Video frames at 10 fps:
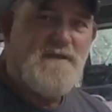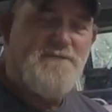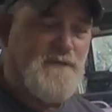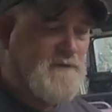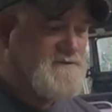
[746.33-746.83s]

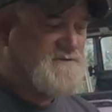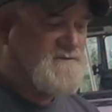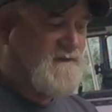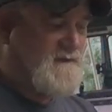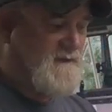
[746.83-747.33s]
If you're
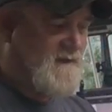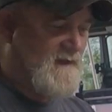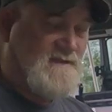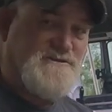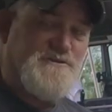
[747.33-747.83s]
interested in
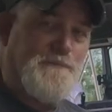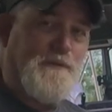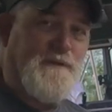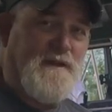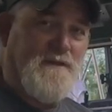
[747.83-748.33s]
a
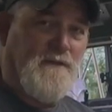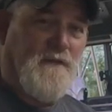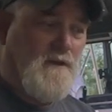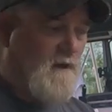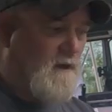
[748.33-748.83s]
super deal
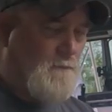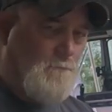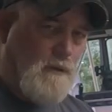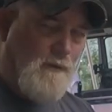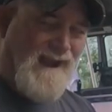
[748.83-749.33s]
on
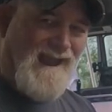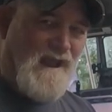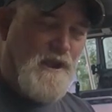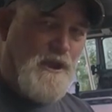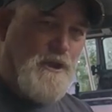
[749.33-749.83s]

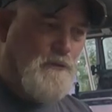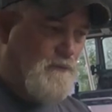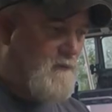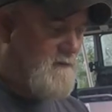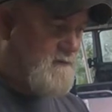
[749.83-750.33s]
brand new